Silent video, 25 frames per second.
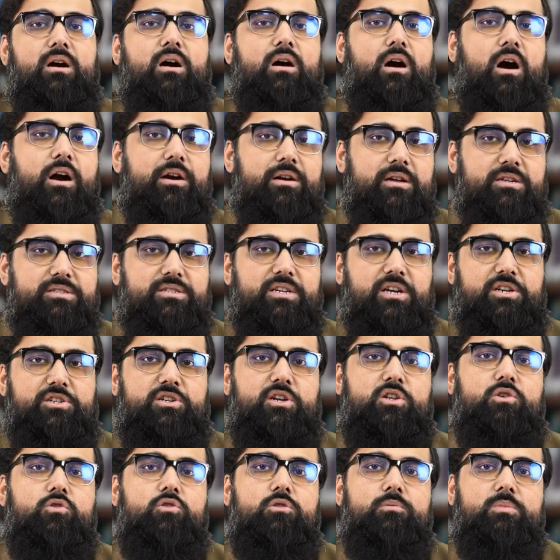harder
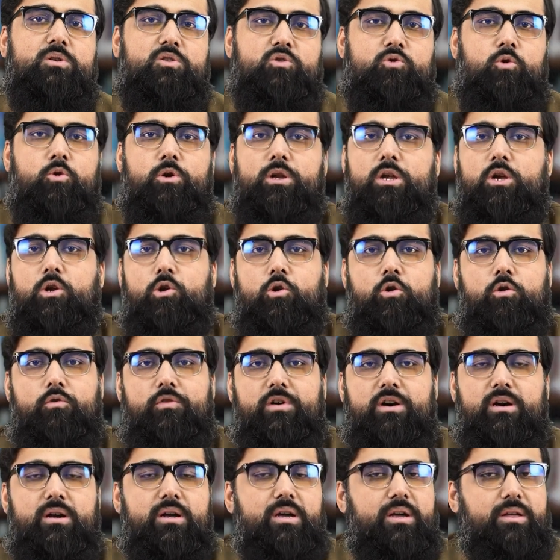section you will be scoring
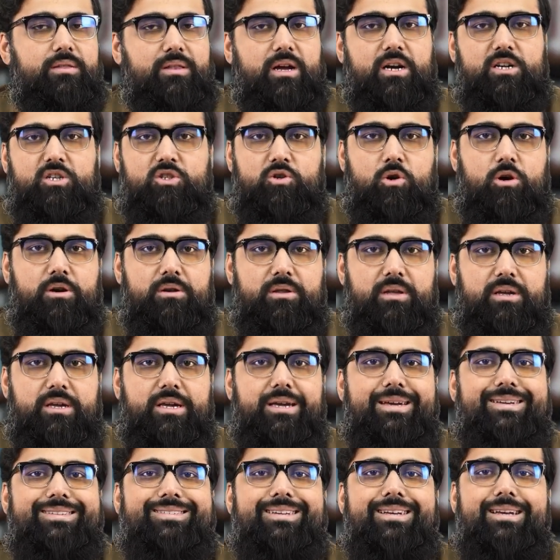lower. That's not the
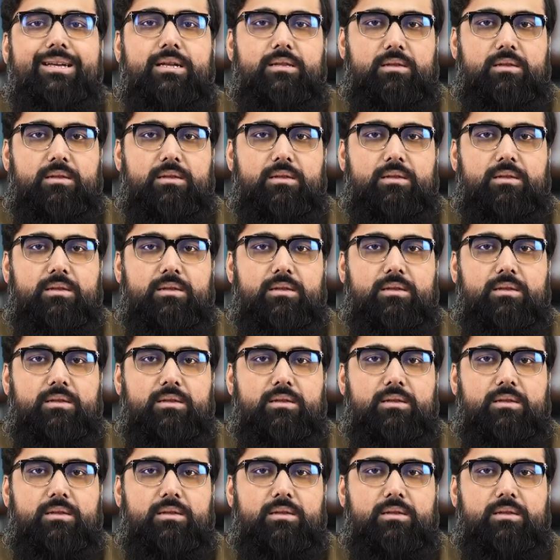case.